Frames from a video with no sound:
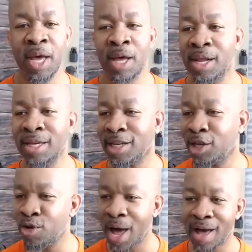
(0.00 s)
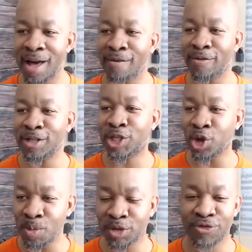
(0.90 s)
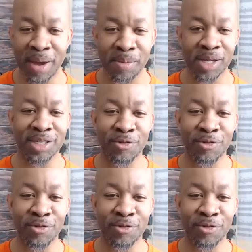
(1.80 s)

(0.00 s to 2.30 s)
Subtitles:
Listen, you have so much fabulous